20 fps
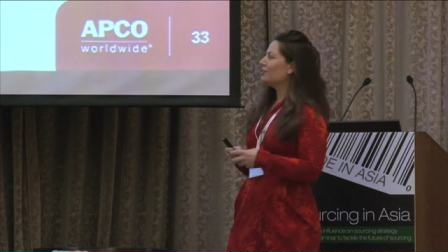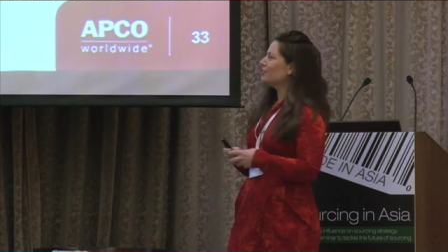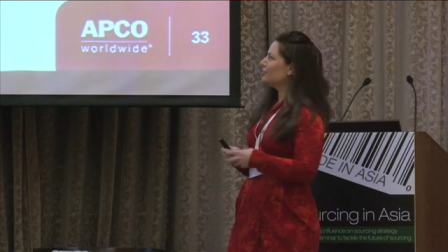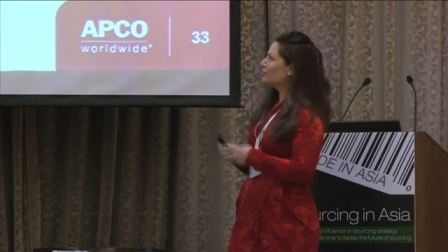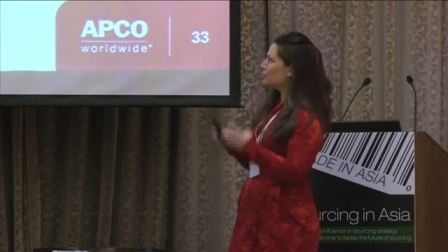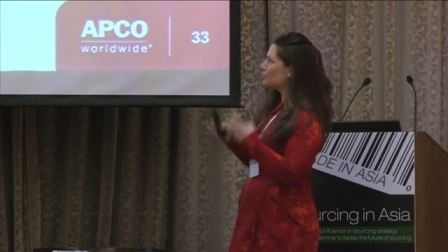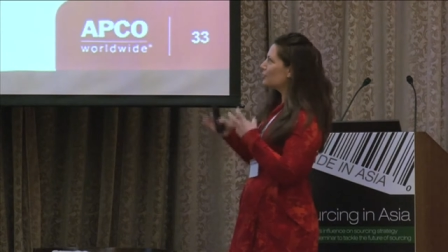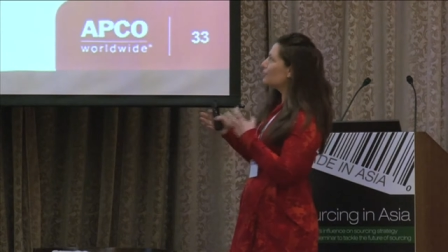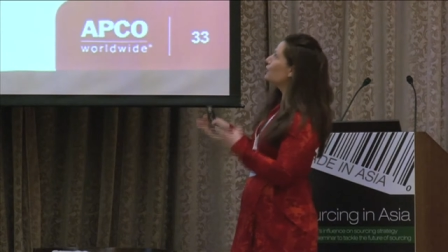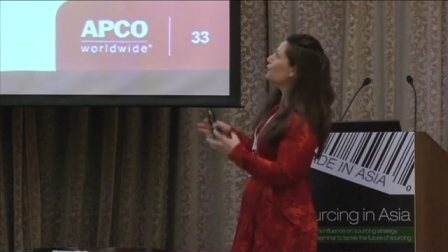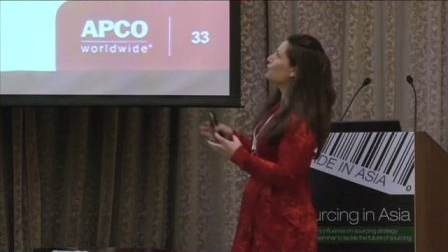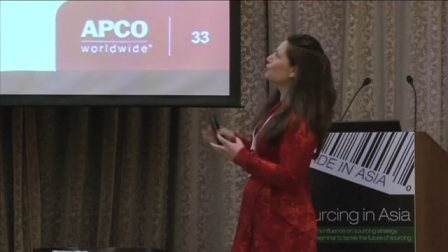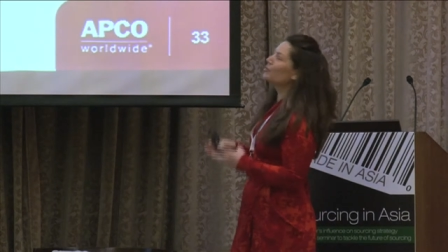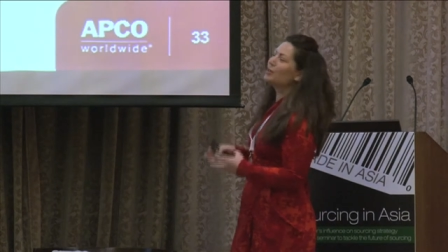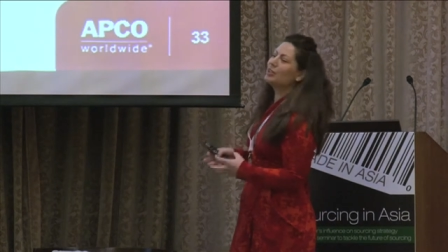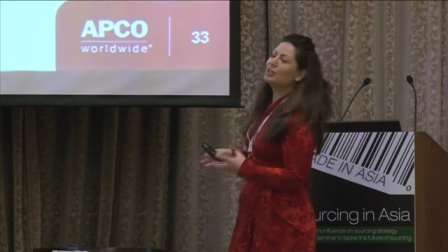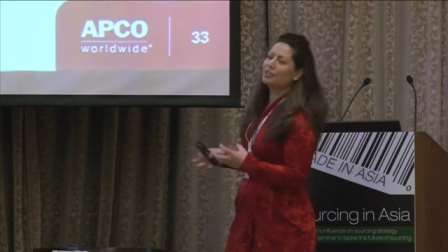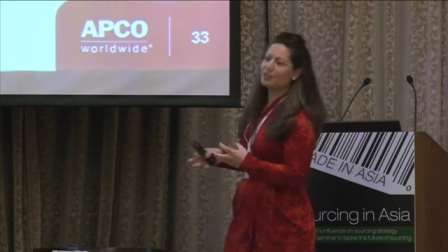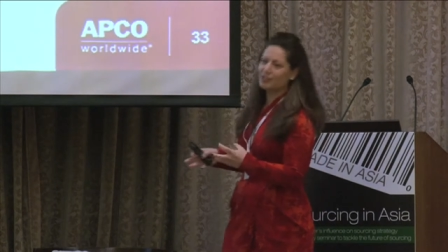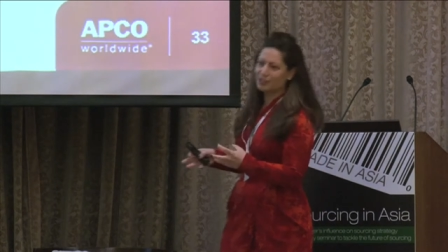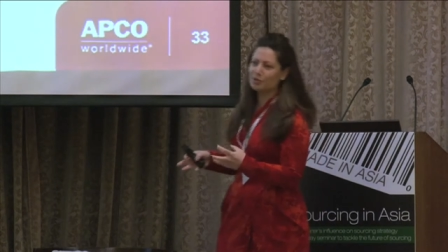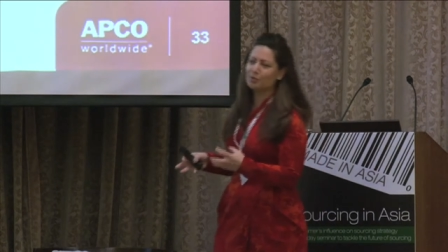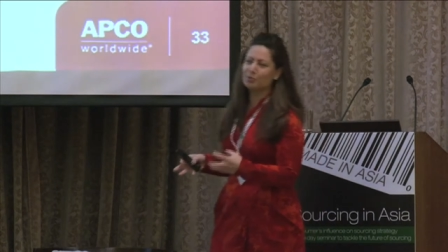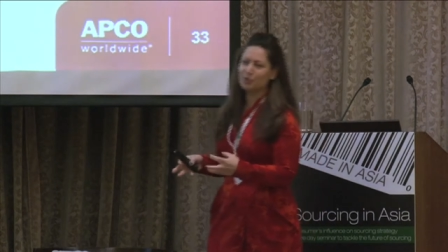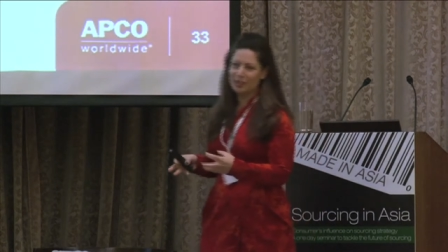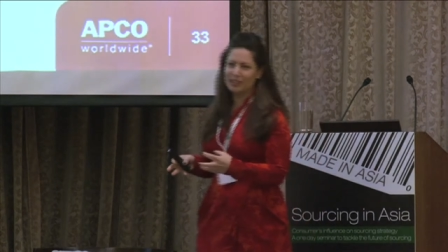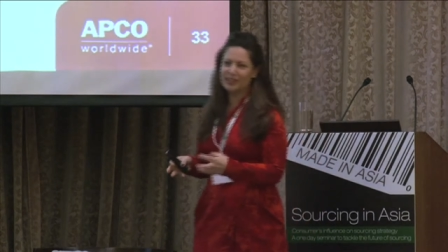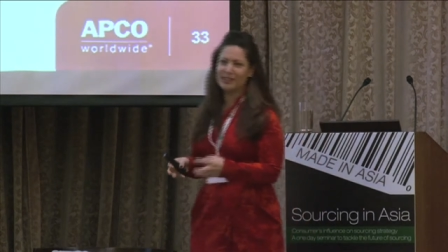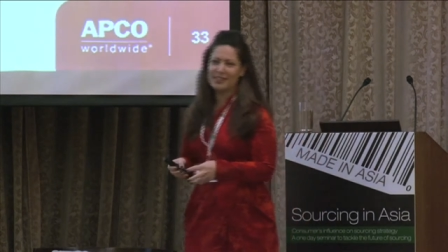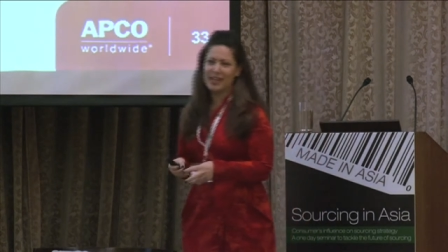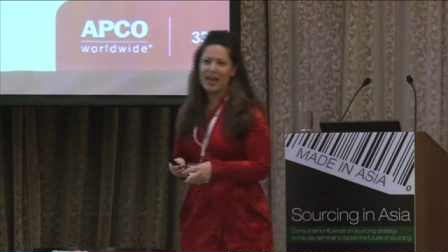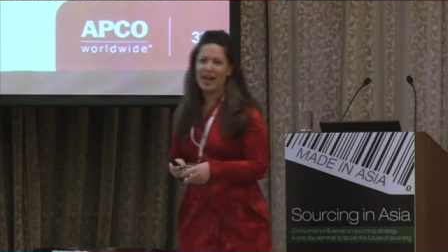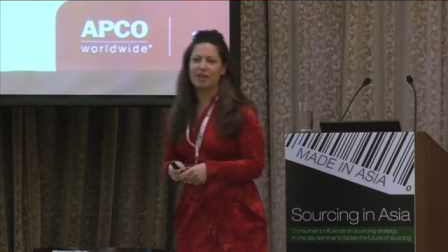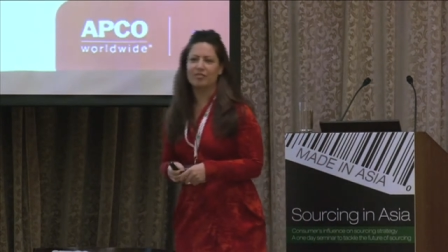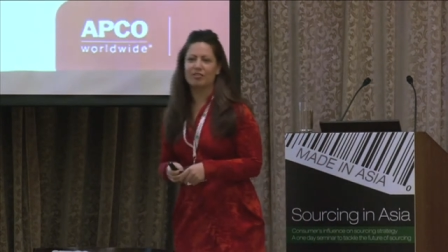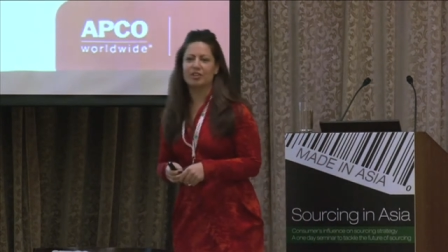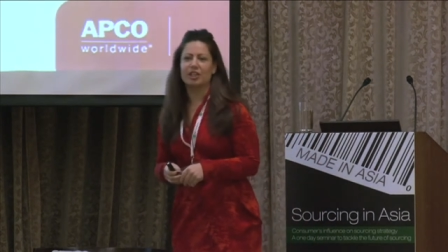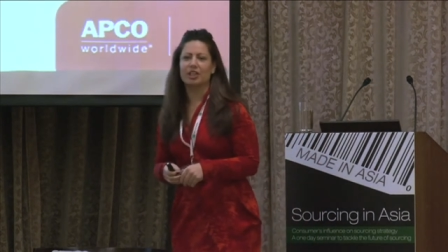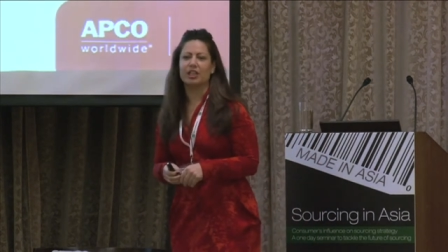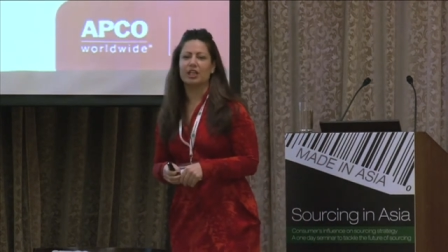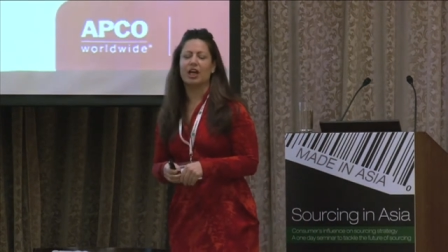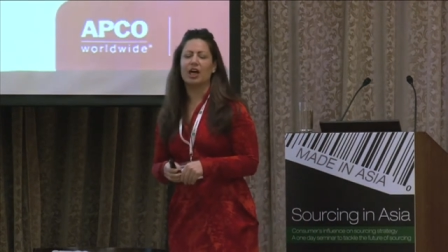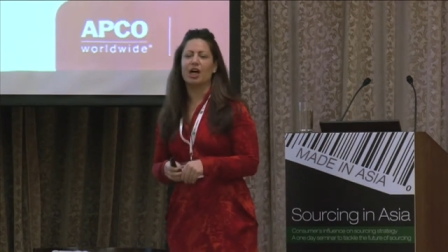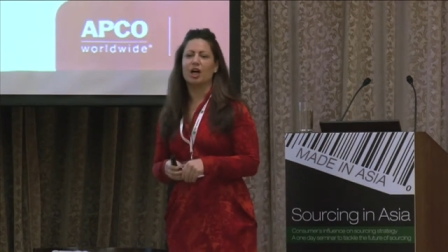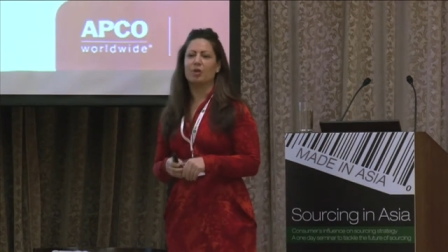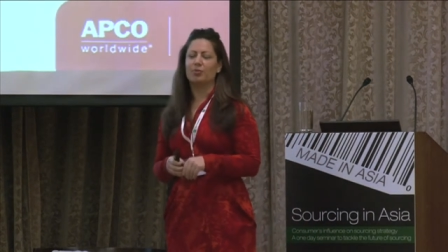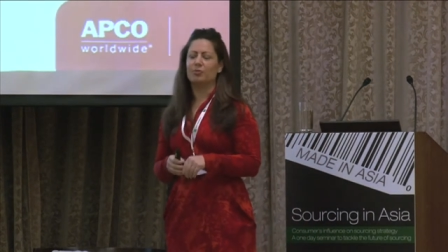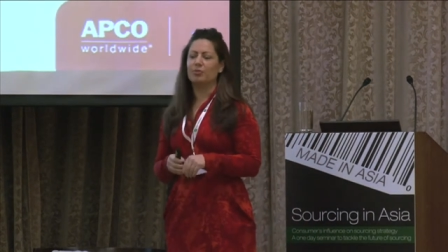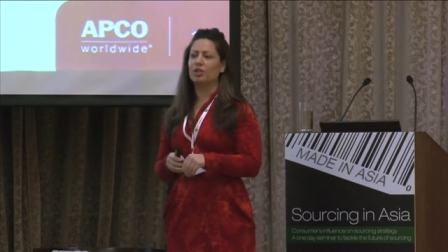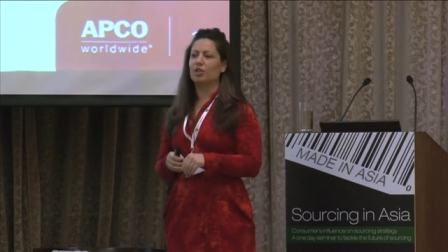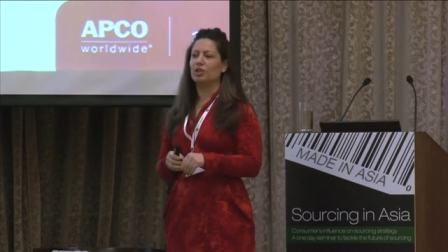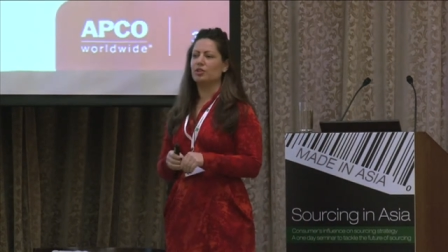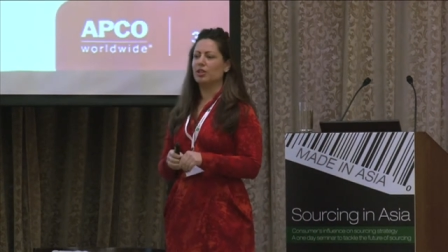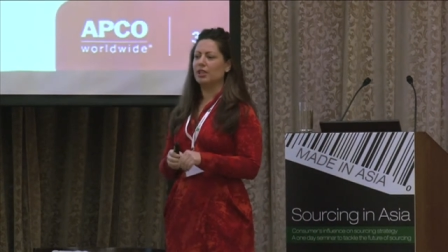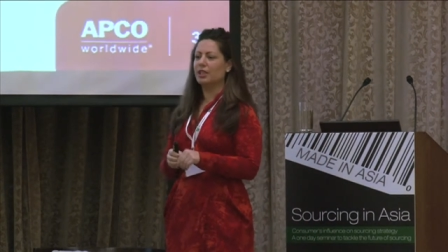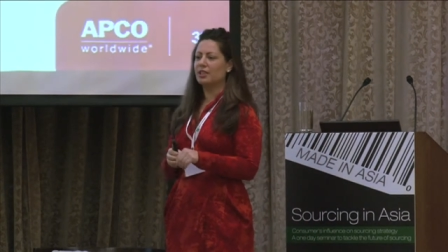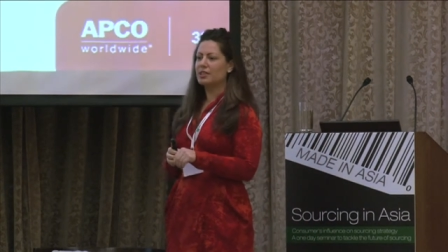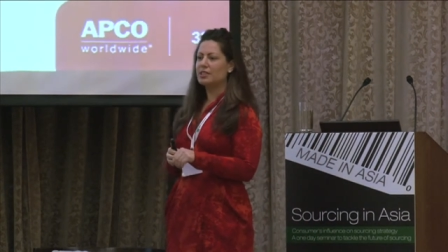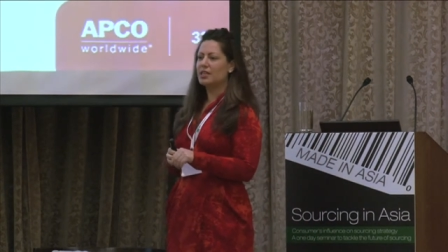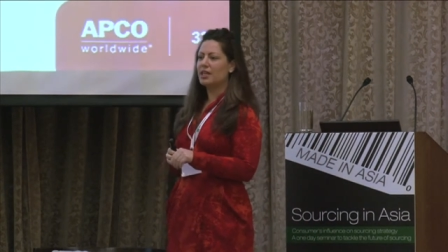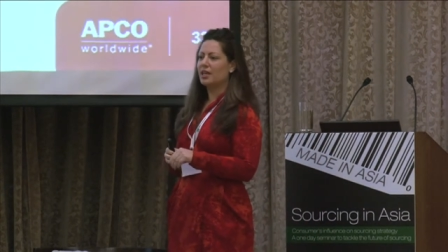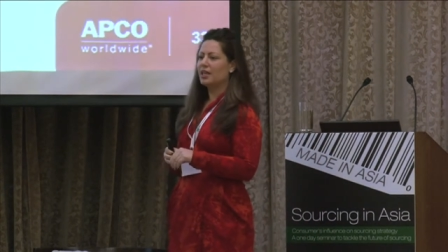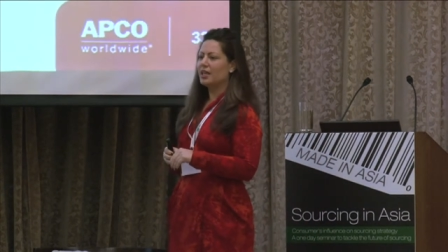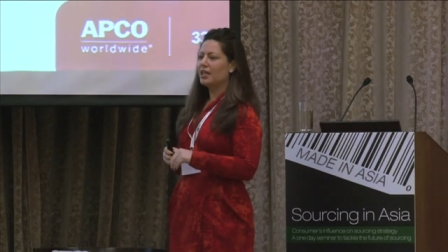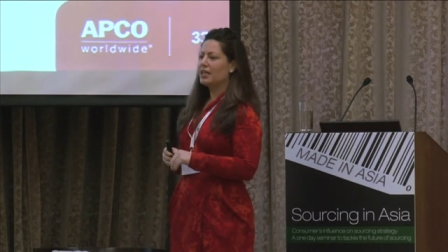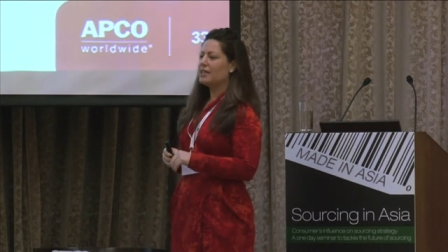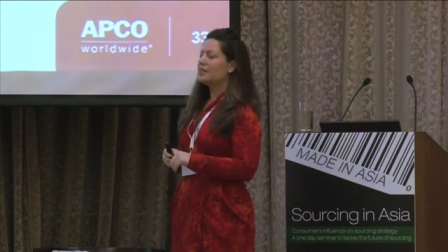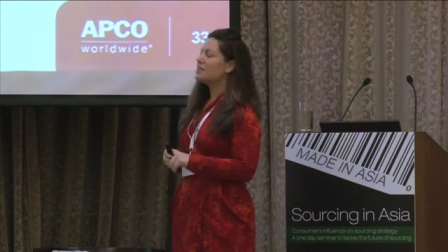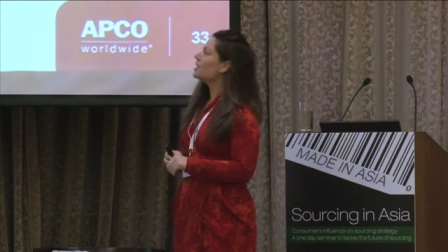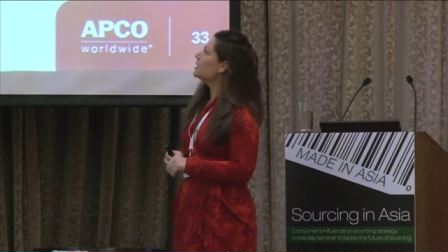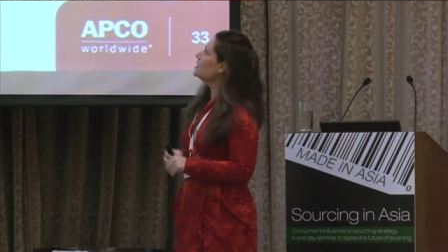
there's a little realism we need to have there. Um, you know, his, his